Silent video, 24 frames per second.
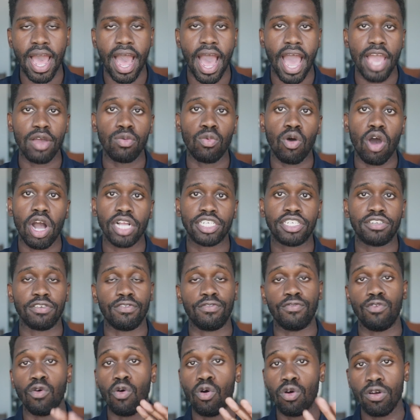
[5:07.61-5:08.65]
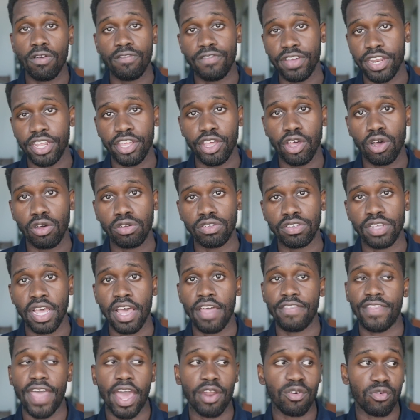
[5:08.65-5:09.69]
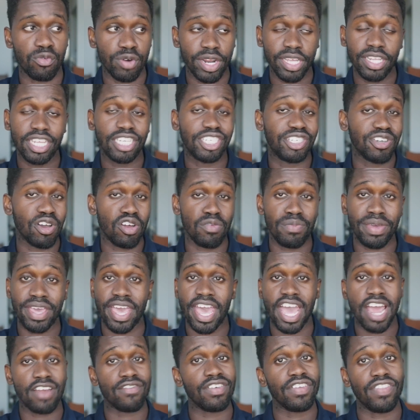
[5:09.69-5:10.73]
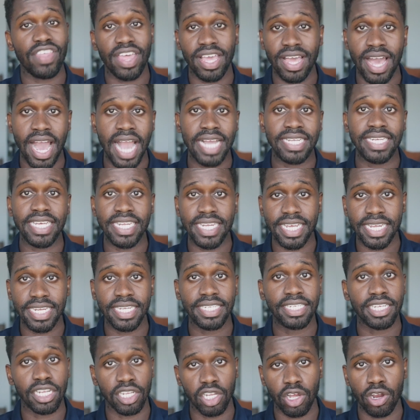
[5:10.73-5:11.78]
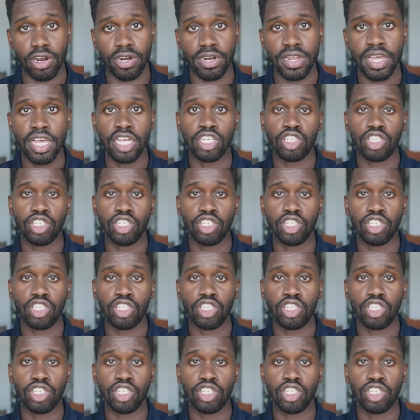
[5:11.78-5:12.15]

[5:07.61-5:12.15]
I watched 4 videos that really showed me everything I needed to learn.